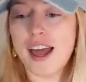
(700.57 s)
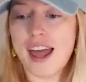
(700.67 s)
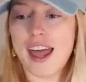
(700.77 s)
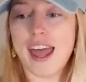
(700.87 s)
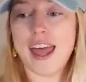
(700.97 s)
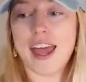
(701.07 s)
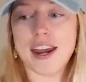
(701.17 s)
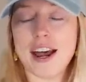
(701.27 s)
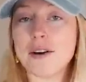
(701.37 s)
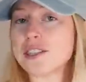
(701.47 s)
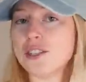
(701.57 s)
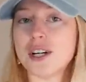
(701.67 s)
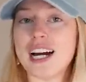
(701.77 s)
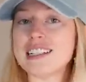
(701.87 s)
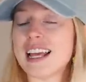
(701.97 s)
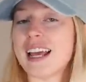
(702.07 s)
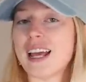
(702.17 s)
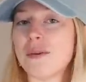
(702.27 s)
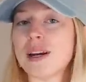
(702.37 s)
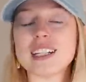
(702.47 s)
and I'll see you guys
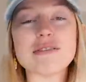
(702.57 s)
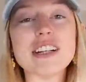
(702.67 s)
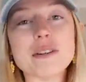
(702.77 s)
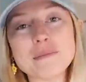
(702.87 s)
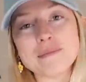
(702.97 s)
in my next video.